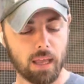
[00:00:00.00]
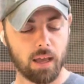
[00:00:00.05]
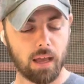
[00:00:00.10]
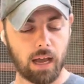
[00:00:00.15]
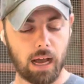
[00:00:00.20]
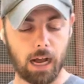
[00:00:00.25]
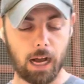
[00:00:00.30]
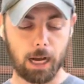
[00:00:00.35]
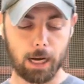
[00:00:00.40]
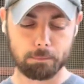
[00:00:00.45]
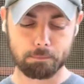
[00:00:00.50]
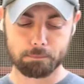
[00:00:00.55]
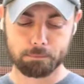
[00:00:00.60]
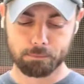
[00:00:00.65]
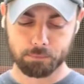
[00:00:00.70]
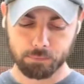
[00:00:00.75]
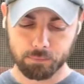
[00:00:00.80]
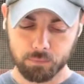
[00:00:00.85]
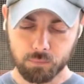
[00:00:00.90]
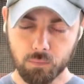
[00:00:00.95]

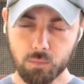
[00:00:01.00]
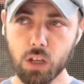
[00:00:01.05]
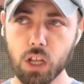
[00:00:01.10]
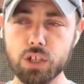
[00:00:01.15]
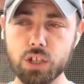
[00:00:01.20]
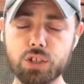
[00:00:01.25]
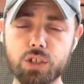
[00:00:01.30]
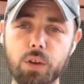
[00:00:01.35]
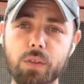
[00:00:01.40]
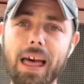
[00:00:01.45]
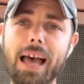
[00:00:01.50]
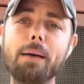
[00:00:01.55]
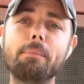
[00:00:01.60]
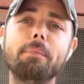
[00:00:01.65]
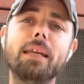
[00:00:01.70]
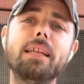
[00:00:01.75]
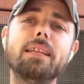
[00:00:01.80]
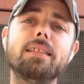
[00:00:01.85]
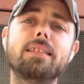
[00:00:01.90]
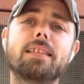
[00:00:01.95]
So that
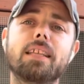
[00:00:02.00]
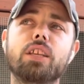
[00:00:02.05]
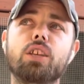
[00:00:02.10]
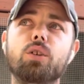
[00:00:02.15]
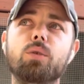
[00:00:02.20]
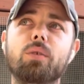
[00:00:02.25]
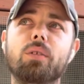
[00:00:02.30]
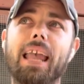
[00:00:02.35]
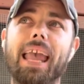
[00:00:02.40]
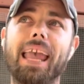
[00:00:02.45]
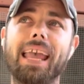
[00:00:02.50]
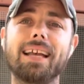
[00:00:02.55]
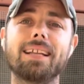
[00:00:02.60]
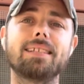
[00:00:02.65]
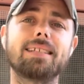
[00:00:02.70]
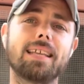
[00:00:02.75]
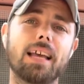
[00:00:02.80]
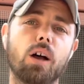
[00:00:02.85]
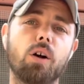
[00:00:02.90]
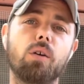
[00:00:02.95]
means that you
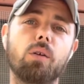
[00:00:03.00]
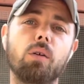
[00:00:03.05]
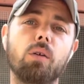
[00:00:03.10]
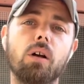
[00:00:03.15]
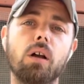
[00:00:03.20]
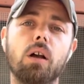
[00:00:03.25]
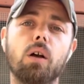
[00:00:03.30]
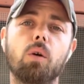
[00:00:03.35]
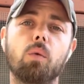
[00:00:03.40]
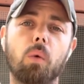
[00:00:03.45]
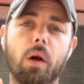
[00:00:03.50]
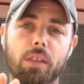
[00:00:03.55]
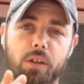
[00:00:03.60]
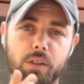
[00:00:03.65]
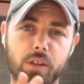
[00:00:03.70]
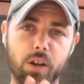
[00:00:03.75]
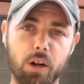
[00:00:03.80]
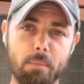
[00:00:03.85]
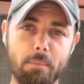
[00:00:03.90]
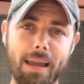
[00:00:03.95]
can't tell whether
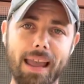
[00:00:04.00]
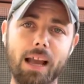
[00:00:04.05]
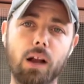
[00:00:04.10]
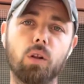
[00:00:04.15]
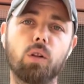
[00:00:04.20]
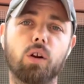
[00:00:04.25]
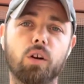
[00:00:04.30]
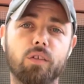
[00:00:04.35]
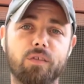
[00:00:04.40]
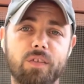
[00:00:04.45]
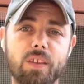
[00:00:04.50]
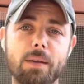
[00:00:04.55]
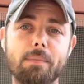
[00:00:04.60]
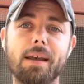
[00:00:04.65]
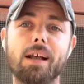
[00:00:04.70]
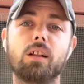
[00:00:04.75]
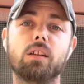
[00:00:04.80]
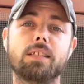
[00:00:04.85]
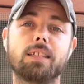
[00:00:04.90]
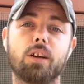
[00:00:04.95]
they're male or
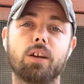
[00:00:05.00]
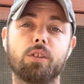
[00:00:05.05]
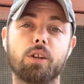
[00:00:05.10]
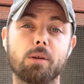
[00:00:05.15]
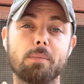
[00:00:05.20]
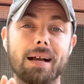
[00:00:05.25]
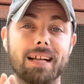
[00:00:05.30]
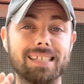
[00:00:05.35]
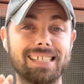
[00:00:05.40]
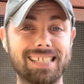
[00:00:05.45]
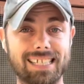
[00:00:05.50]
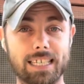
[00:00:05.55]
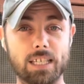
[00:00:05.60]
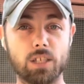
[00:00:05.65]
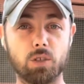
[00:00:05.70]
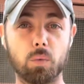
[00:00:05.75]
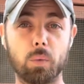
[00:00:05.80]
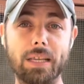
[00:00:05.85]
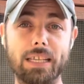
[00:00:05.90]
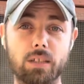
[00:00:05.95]
female until they're about
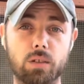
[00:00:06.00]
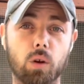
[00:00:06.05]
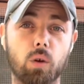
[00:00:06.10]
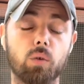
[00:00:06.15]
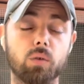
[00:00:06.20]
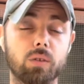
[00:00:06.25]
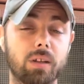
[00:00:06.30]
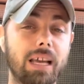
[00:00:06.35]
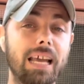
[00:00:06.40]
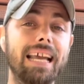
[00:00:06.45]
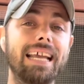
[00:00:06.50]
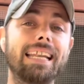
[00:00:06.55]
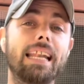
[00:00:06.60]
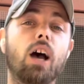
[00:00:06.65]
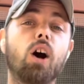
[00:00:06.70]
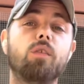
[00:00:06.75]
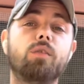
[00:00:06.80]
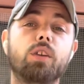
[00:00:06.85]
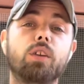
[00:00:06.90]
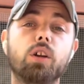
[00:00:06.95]
6 weeks old.
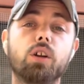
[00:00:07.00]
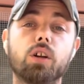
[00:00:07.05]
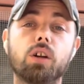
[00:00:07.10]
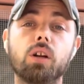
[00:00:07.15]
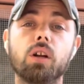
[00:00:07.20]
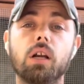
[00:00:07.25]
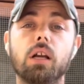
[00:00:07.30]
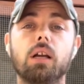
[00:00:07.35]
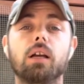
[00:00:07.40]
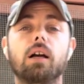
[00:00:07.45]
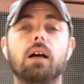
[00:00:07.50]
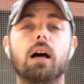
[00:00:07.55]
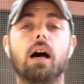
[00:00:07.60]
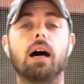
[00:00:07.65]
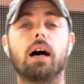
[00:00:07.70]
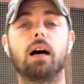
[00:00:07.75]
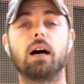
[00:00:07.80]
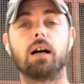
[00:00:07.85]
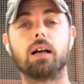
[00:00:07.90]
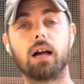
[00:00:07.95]
Now, if you're
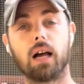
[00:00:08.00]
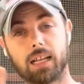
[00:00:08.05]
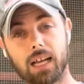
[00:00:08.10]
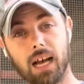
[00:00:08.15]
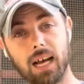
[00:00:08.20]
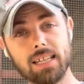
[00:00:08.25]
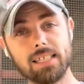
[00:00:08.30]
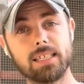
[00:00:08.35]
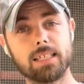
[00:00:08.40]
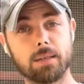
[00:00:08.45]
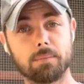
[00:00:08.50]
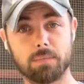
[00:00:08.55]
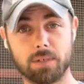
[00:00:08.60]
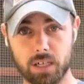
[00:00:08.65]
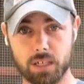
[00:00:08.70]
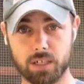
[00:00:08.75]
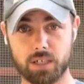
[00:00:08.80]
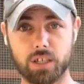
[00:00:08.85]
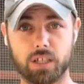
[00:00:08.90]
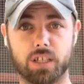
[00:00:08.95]
accustomed
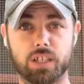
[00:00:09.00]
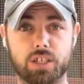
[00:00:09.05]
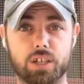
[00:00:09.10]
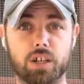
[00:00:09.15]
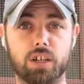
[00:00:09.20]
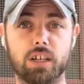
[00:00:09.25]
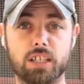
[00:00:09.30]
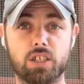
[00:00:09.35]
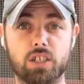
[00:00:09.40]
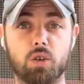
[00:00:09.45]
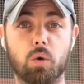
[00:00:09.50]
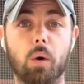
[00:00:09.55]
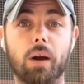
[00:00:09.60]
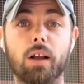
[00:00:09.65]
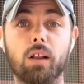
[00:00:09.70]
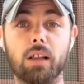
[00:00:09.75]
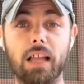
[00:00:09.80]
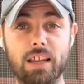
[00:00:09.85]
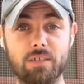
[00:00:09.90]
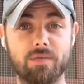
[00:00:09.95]
to Coturnix
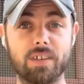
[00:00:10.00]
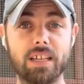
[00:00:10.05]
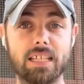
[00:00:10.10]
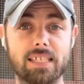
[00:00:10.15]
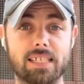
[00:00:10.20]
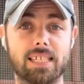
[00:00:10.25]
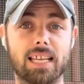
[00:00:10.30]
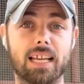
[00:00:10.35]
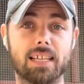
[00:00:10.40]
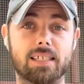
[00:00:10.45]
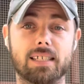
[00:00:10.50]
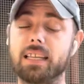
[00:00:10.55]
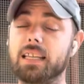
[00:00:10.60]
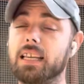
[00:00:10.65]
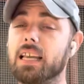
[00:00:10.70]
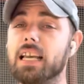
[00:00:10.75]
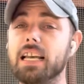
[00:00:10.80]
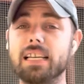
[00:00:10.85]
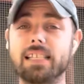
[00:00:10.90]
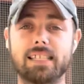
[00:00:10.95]
quail and vent sexing,
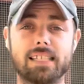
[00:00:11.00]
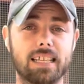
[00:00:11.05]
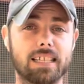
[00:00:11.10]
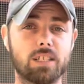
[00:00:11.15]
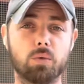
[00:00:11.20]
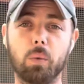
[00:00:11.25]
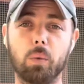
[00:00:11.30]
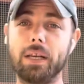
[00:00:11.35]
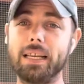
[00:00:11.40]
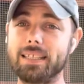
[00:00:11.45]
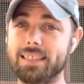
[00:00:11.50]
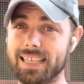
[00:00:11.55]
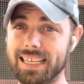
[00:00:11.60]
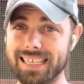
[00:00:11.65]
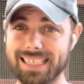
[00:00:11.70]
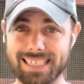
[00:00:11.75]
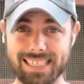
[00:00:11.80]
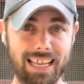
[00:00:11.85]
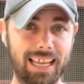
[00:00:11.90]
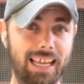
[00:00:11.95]
6 weeks
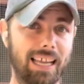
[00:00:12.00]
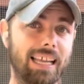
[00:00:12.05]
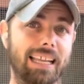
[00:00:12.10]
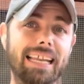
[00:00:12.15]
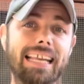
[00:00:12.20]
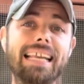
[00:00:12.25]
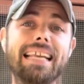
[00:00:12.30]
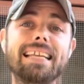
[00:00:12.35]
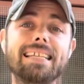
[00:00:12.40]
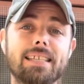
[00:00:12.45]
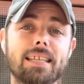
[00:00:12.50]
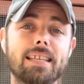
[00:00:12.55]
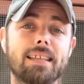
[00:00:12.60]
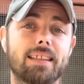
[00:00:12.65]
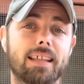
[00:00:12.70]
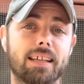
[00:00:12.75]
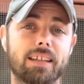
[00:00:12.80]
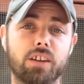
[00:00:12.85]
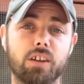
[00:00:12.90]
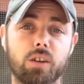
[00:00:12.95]
is an easy
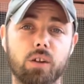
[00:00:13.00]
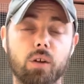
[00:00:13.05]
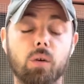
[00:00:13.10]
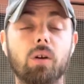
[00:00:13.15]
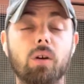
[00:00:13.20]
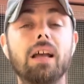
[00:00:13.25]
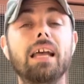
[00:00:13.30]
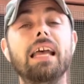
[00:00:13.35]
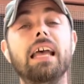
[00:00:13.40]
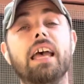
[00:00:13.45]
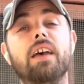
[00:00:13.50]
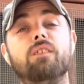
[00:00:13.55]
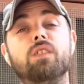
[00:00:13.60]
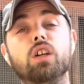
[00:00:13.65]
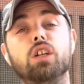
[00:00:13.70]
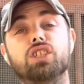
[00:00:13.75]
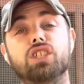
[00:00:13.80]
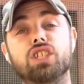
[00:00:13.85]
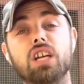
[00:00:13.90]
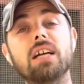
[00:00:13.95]
thing to do. If
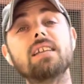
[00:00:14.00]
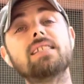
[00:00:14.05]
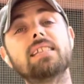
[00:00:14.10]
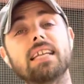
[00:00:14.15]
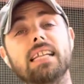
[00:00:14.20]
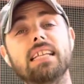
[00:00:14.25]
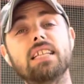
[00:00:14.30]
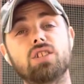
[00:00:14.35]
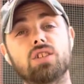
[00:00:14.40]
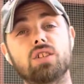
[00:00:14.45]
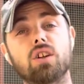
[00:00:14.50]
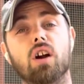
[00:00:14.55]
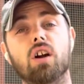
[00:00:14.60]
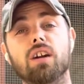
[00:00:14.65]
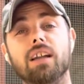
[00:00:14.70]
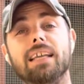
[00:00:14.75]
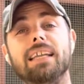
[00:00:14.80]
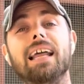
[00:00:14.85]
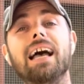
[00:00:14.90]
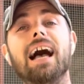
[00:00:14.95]
you're just getting
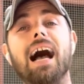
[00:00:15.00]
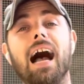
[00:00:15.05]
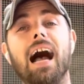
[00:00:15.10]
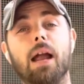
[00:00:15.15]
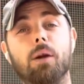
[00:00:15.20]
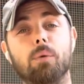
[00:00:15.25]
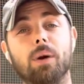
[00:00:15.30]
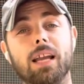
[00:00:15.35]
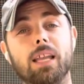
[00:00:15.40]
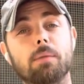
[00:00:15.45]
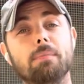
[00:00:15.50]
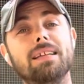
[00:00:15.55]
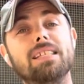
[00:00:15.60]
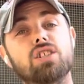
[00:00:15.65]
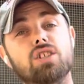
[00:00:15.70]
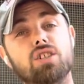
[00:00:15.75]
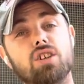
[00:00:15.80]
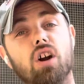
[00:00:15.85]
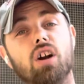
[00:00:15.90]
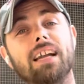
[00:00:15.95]
started, I recommend
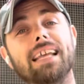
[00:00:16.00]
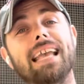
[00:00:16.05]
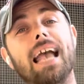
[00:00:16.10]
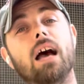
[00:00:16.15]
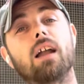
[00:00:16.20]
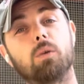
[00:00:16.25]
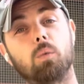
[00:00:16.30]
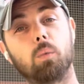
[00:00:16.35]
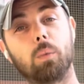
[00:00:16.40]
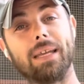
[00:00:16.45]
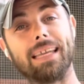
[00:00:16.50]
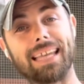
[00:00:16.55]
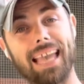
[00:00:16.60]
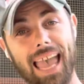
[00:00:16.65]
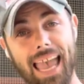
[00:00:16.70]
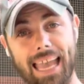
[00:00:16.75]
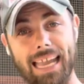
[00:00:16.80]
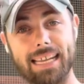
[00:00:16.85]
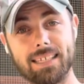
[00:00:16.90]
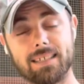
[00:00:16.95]
starting out at week
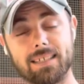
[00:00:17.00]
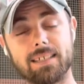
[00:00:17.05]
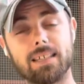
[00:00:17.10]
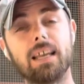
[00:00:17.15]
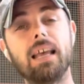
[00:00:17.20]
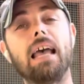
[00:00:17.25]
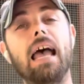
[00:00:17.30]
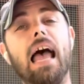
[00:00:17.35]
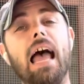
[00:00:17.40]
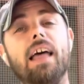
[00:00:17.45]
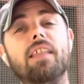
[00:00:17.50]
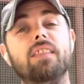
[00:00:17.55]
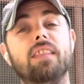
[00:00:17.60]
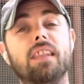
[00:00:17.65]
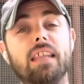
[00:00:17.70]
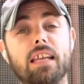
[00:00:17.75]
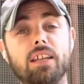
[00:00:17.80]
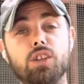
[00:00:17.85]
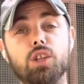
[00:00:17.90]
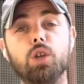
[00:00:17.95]
8. And
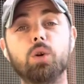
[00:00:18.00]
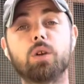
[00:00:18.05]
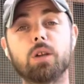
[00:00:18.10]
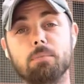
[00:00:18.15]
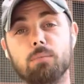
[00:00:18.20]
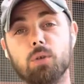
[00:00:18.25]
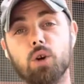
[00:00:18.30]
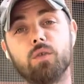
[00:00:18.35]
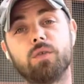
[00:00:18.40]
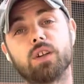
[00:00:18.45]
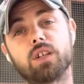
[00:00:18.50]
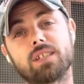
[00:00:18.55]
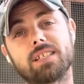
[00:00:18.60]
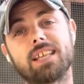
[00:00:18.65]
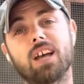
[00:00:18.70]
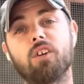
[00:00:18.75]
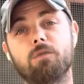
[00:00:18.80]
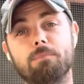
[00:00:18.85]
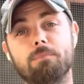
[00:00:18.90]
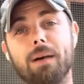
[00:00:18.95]
then you can move
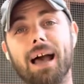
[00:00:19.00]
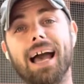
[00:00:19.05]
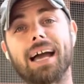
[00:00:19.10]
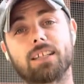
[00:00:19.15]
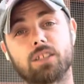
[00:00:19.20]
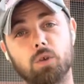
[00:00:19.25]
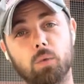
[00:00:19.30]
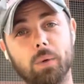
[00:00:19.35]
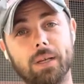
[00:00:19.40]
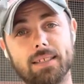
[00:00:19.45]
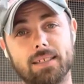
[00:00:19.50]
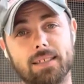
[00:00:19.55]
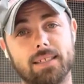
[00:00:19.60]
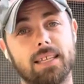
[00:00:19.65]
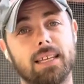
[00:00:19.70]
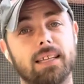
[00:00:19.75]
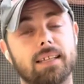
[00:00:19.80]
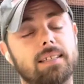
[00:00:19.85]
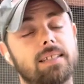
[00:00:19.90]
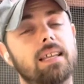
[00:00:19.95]
yourself back to week
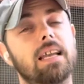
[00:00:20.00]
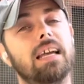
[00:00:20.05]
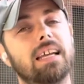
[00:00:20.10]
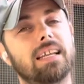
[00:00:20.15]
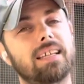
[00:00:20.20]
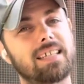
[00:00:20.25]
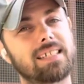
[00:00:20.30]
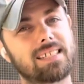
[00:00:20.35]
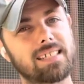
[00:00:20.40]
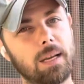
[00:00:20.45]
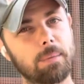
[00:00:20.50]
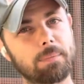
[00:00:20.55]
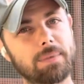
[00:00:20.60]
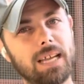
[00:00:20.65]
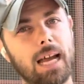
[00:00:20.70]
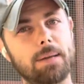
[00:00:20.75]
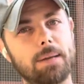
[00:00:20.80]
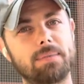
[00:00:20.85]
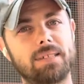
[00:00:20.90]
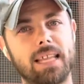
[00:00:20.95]
6, because
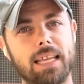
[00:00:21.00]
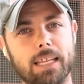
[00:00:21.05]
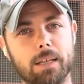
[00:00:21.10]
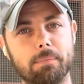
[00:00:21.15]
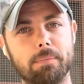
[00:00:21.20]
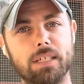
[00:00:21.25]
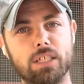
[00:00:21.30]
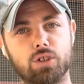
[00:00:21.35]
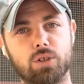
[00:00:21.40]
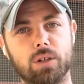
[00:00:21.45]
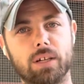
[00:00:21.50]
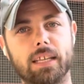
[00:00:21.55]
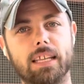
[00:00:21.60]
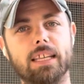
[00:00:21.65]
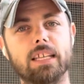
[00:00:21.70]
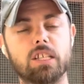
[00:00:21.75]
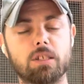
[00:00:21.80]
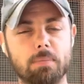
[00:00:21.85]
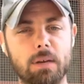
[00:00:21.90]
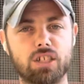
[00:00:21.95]
sometimes they can be tricky,
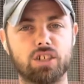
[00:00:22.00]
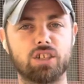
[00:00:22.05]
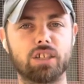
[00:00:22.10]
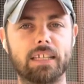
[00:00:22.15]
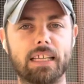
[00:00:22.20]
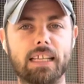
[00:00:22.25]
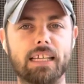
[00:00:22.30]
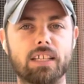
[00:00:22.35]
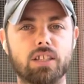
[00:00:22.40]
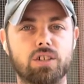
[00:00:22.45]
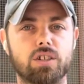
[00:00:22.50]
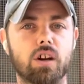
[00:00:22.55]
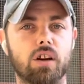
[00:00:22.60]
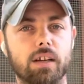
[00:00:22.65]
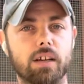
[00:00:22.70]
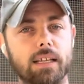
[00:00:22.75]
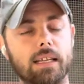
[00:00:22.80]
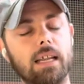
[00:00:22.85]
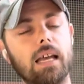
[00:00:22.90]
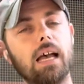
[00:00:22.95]
especially getting
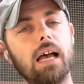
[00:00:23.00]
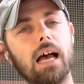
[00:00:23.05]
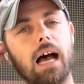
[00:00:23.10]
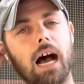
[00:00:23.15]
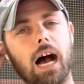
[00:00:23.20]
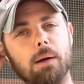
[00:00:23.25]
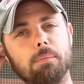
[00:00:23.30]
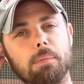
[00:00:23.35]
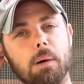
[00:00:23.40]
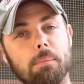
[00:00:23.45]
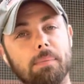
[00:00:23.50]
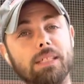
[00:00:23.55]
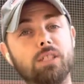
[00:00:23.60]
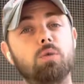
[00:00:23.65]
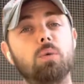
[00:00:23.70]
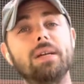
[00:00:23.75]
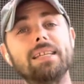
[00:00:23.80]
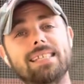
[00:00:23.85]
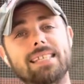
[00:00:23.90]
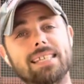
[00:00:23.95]
started. But
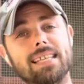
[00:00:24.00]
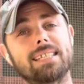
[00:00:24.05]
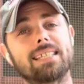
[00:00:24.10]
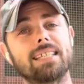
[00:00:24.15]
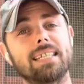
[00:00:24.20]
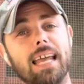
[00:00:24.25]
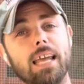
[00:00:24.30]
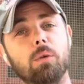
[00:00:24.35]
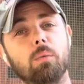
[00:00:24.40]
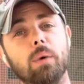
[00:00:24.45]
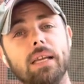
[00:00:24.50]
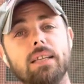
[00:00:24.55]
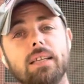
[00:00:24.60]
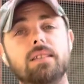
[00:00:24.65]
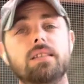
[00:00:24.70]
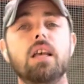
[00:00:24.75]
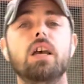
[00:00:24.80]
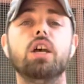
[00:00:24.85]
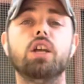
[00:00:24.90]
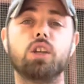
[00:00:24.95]
between 6 and 8
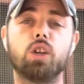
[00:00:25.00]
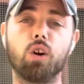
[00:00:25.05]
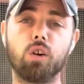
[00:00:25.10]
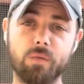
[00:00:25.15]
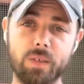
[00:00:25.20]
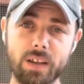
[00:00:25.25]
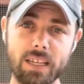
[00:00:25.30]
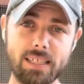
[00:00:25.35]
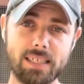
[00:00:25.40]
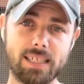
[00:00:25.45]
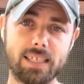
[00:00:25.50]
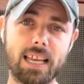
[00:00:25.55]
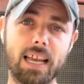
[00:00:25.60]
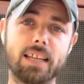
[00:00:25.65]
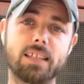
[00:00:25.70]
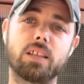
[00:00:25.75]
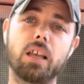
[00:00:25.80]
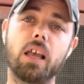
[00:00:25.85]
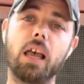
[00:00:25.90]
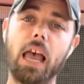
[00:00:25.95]
weeks, you'll vent
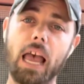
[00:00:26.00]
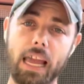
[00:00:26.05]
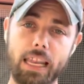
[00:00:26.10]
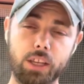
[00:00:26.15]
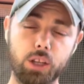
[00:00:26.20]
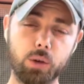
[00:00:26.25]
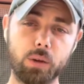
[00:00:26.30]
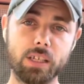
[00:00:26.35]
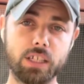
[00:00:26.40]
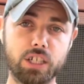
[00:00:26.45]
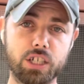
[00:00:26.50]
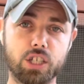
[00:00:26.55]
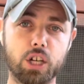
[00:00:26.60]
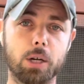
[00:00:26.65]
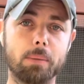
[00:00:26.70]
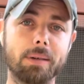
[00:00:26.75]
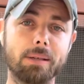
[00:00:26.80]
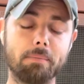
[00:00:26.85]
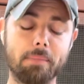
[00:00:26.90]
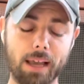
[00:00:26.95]
sex and you can
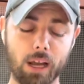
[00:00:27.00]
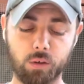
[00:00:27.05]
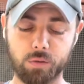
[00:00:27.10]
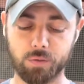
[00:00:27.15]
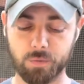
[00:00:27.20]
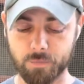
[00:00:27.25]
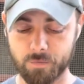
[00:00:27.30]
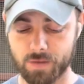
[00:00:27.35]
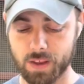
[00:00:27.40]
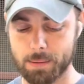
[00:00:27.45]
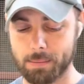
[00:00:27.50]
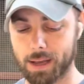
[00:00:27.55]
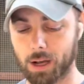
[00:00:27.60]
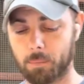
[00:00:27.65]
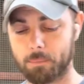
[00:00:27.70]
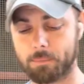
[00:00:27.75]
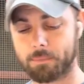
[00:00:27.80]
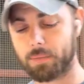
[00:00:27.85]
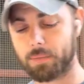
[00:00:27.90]
determine male from female.